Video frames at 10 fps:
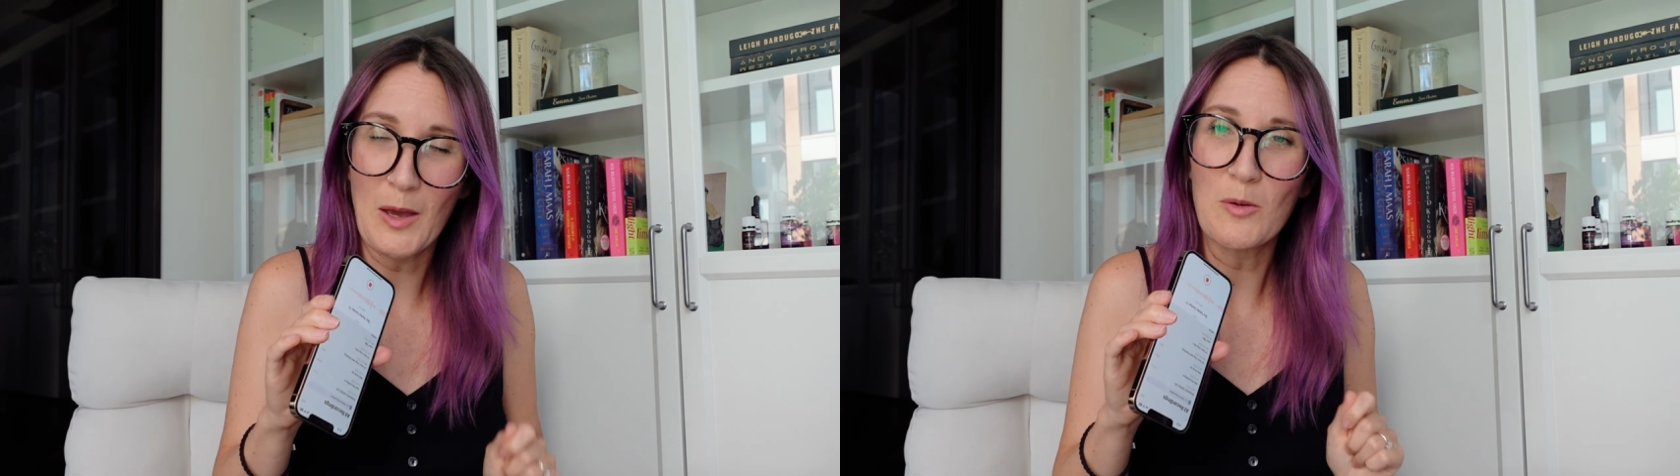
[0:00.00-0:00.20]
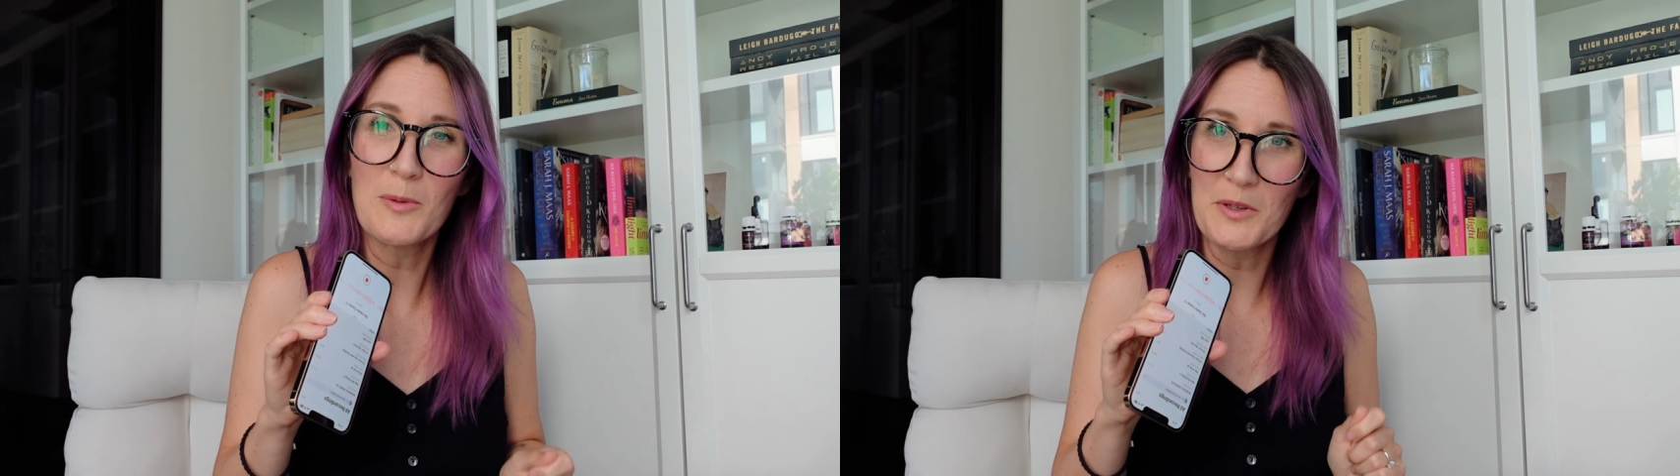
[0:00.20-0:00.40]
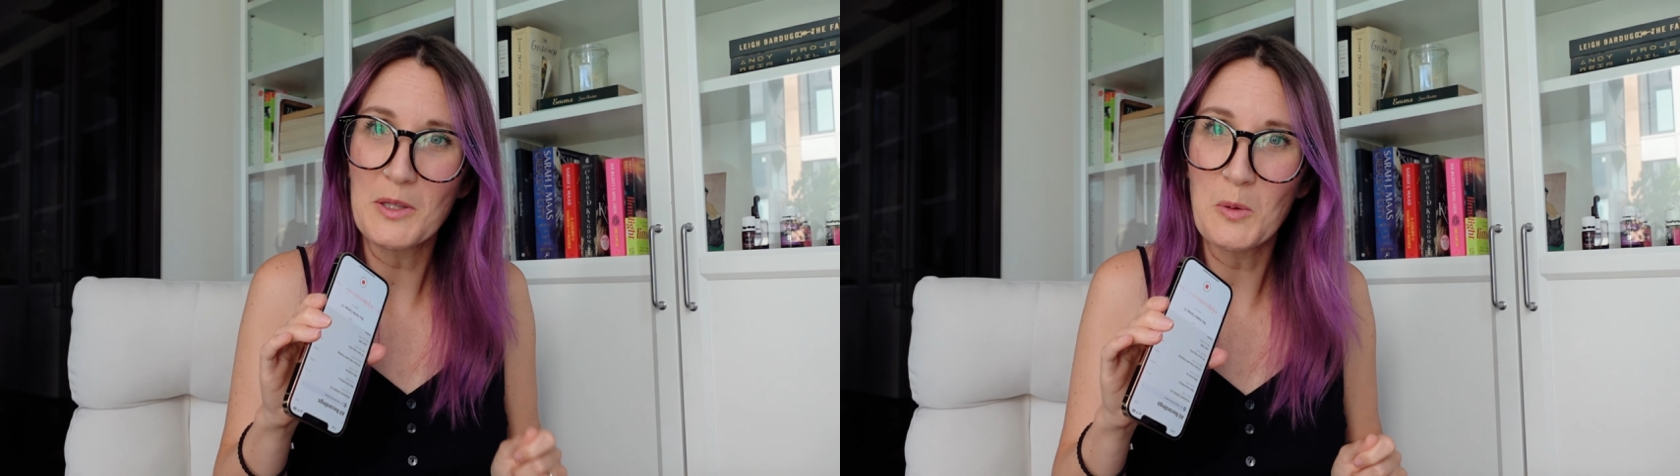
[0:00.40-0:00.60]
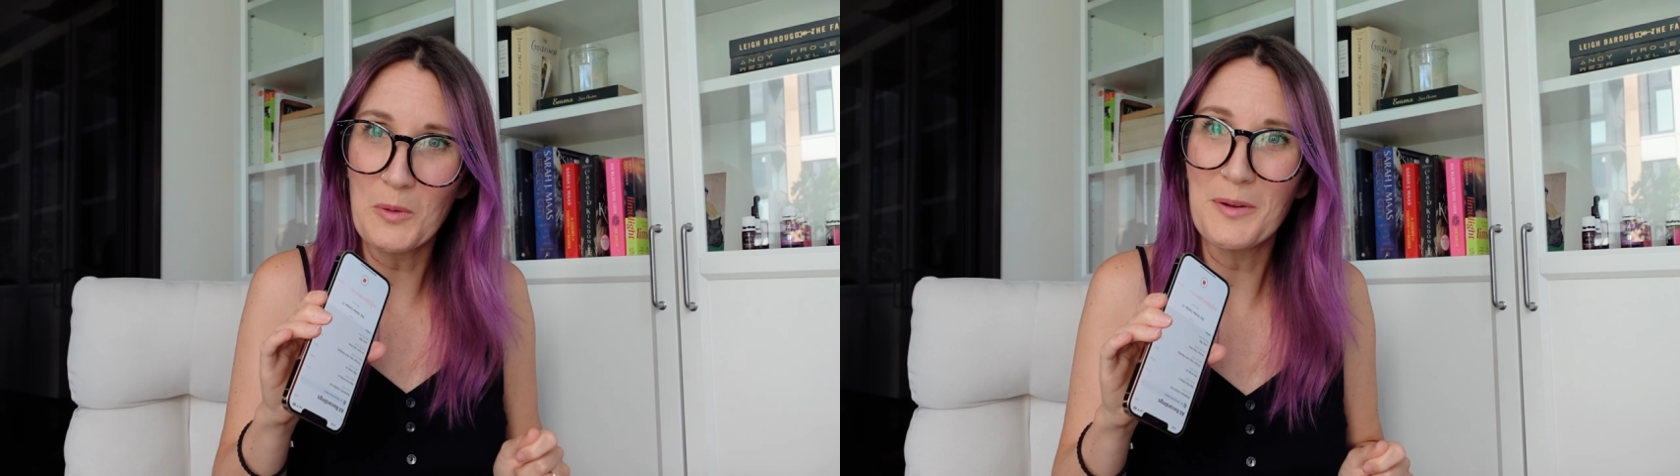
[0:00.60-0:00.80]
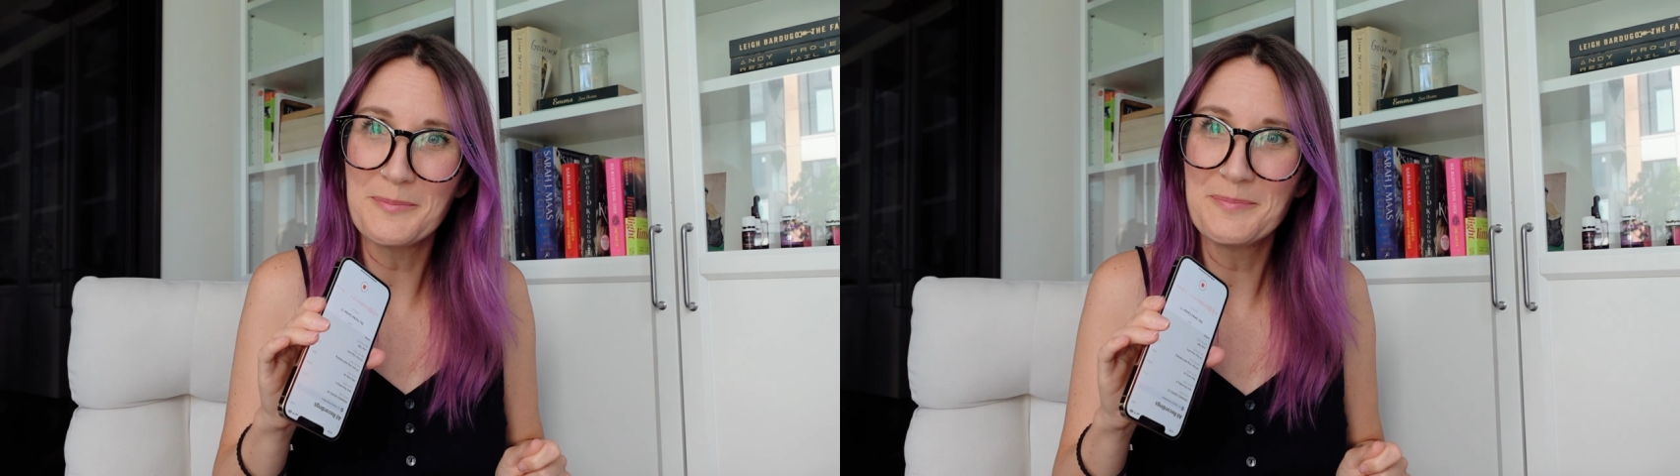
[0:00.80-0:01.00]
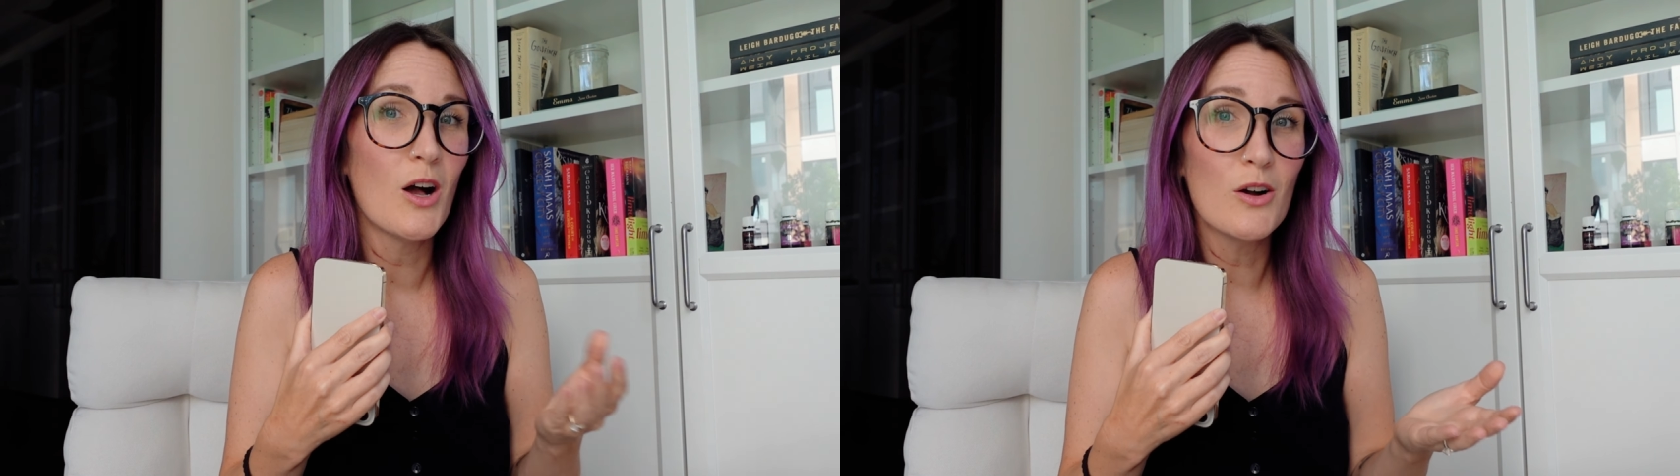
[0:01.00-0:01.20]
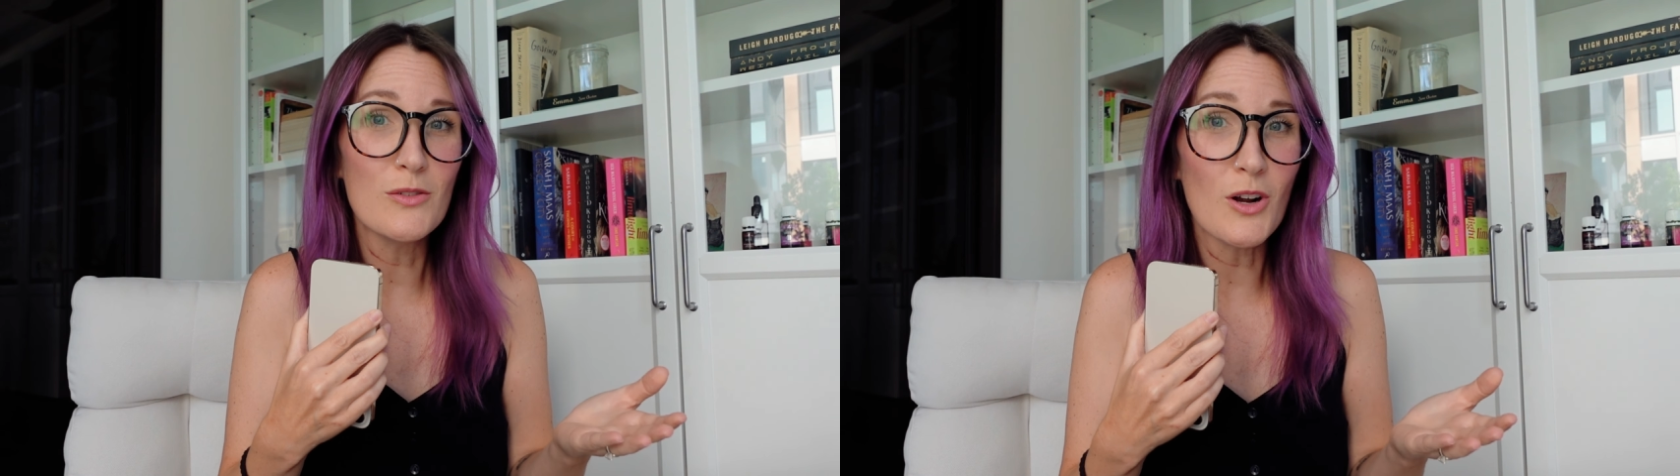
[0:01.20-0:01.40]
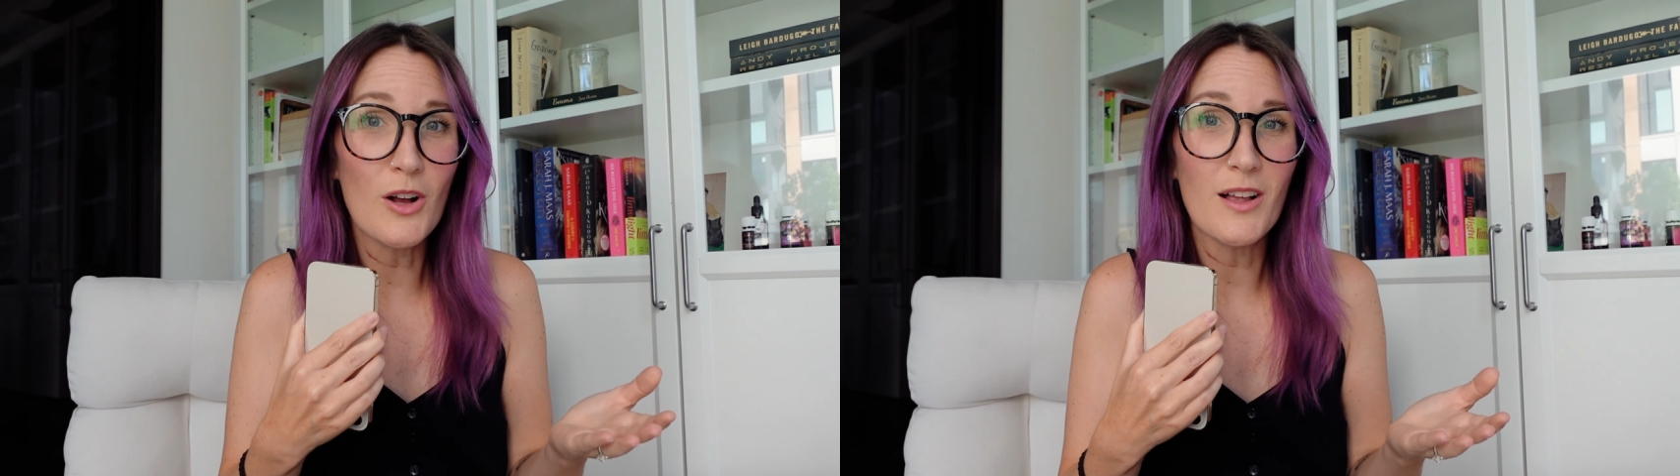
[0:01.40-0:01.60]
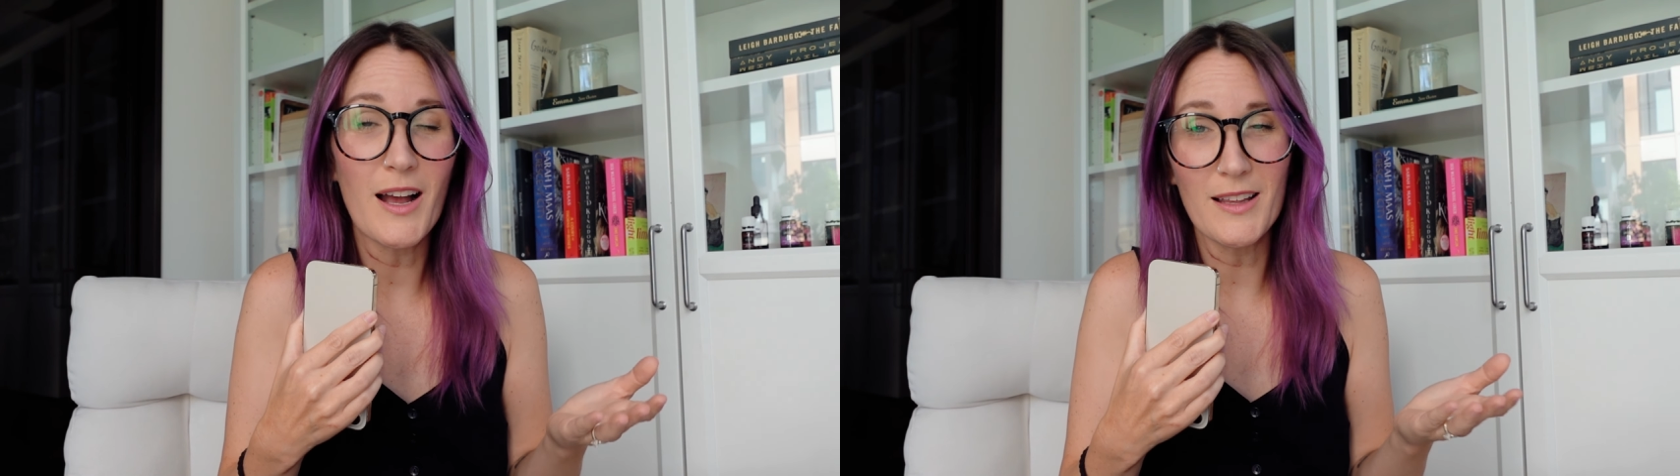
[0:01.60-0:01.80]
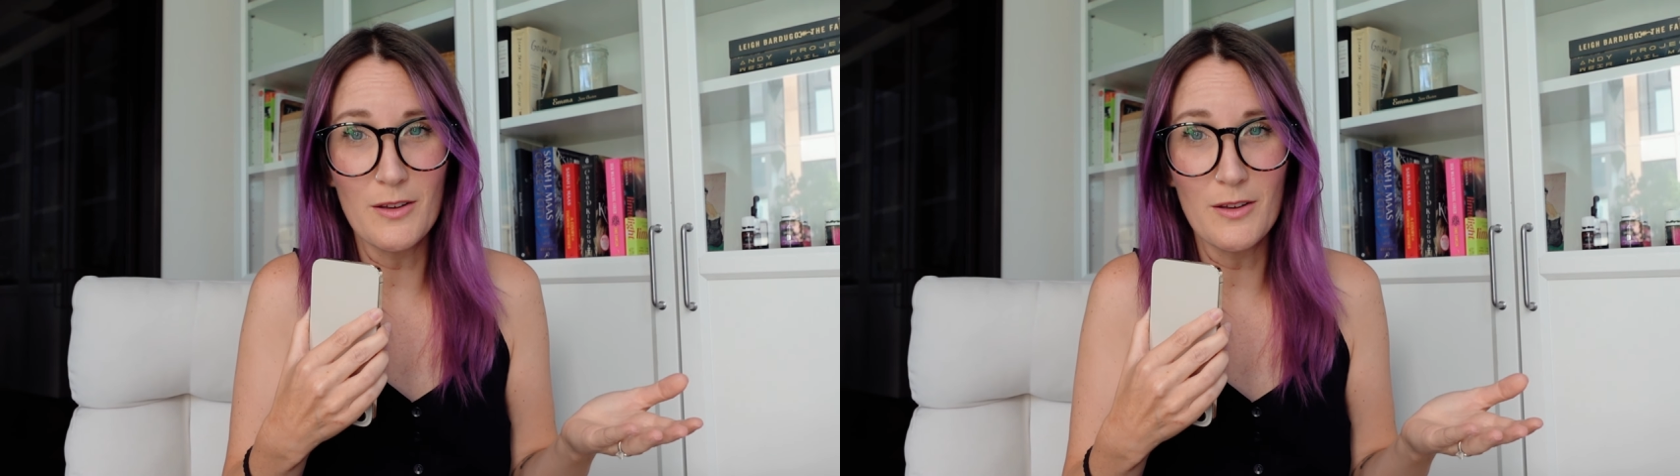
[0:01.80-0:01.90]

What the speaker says: That would be really cool. Overall, I